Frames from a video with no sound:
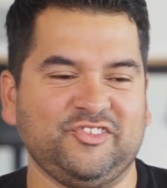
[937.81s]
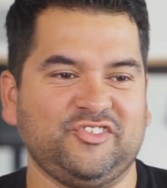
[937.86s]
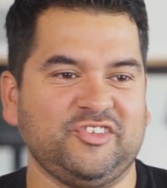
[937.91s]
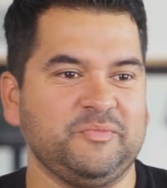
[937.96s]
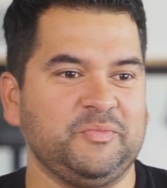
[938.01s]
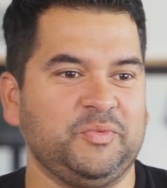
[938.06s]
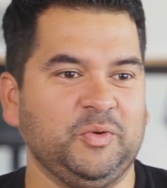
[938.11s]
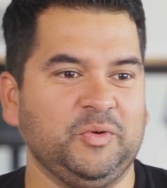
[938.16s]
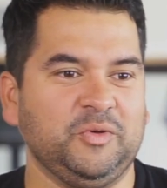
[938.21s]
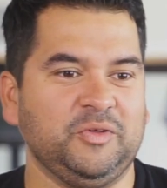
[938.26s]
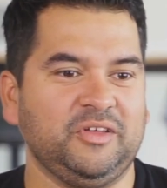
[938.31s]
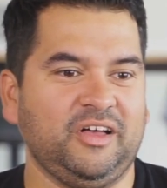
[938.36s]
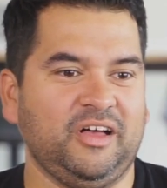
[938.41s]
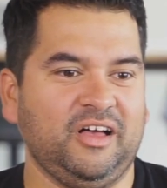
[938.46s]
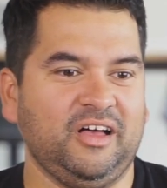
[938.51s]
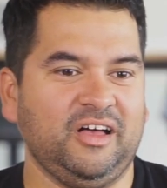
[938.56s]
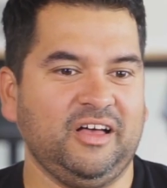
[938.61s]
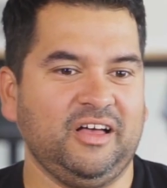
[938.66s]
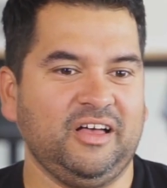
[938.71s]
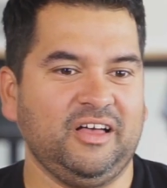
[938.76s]
is simple.
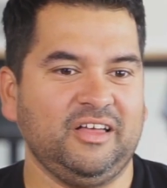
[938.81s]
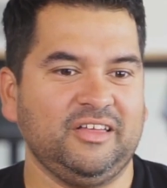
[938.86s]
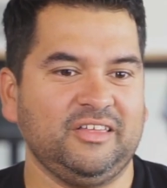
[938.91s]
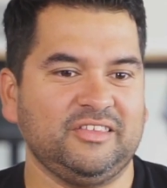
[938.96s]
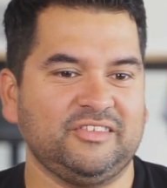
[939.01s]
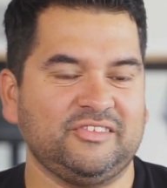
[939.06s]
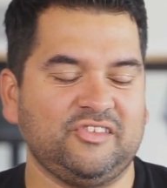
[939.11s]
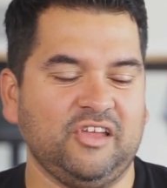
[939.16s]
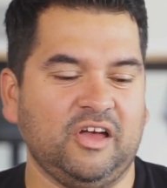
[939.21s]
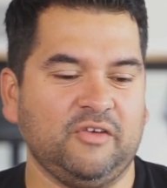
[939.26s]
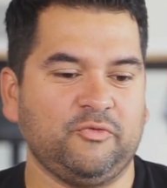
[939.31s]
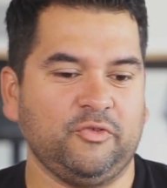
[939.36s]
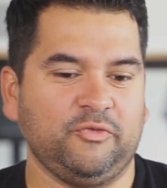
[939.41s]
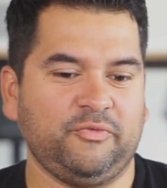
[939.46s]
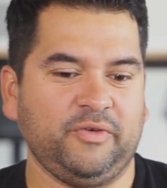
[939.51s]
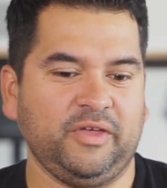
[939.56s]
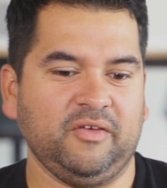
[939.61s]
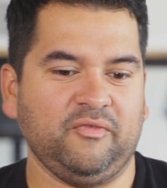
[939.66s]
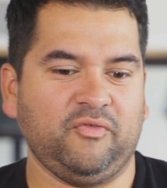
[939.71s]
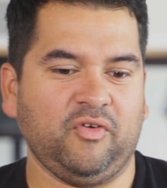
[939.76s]
It's not for the
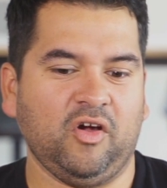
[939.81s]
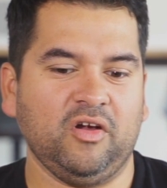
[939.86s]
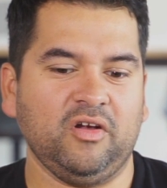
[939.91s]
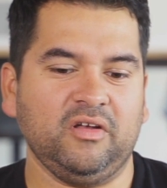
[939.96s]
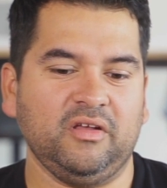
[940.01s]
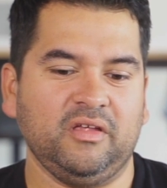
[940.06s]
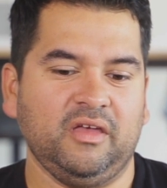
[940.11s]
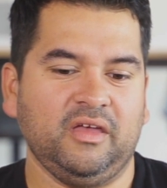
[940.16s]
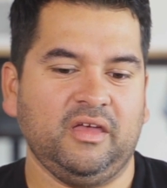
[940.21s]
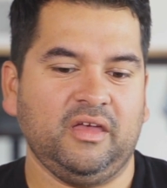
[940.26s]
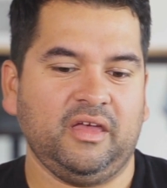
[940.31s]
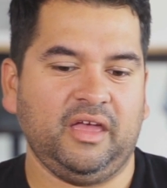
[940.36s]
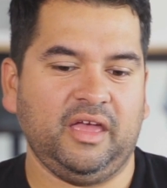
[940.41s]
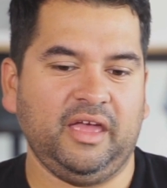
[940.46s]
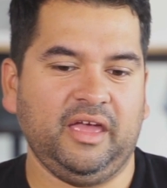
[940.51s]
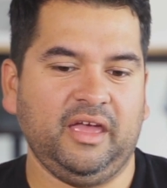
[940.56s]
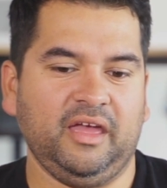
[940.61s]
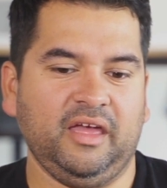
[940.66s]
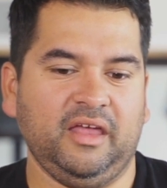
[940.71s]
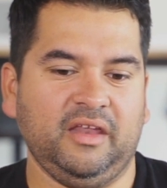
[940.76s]
faint of heart,
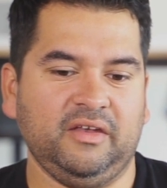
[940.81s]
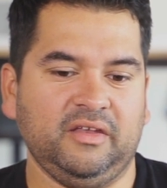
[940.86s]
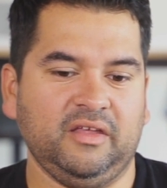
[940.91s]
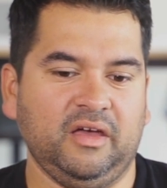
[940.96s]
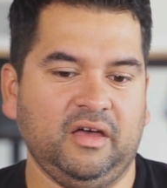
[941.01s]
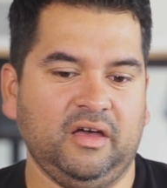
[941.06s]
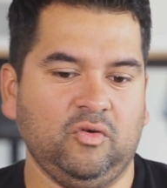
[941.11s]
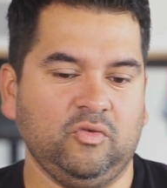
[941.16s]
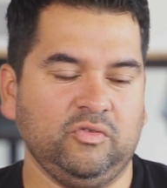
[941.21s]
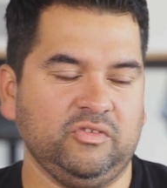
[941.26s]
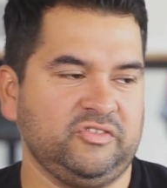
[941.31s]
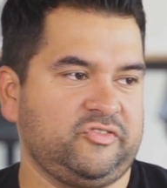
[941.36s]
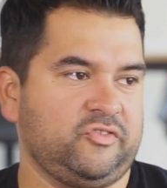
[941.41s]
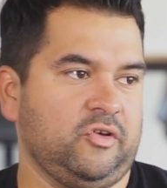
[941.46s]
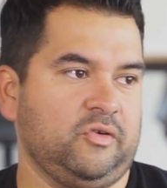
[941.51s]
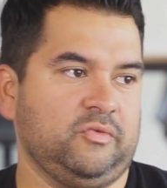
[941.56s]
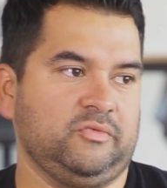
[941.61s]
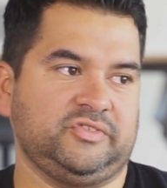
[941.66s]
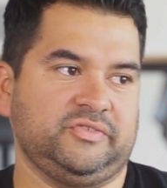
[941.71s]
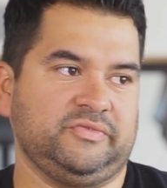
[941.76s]
and only the
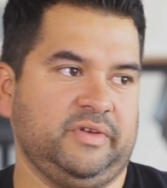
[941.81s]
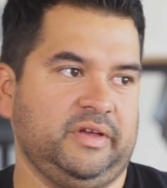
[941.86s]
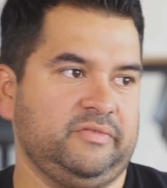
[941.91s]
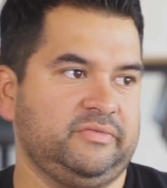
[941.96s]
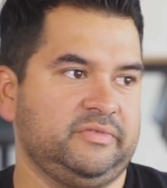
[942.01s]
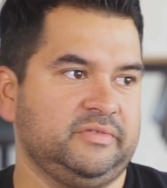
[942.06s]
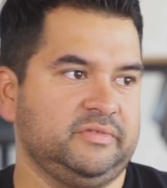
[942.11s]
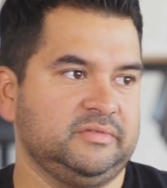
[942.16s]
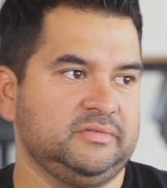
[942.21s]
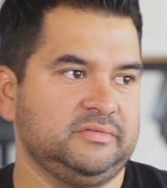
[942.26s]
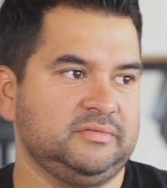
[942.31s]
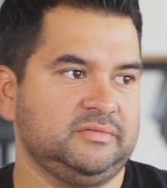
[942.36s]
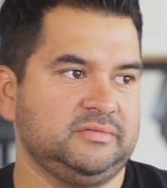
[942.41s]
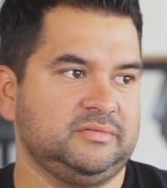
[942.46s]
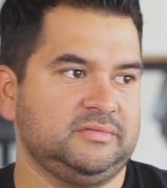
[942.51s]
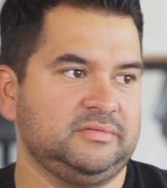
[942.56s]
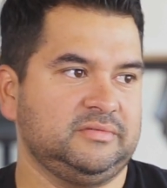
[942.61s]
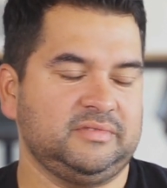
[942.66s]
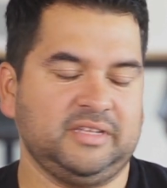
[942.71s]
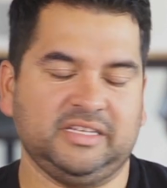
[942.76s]
strong will survive.
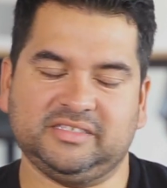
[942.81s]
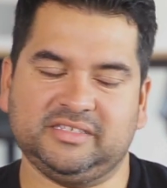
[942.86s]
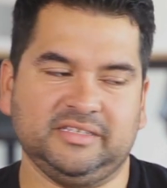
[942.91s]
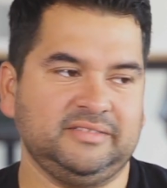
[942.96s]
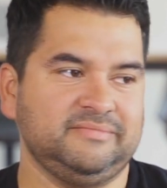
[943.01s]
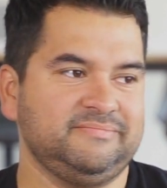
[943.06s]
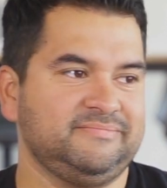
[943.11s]
That's it.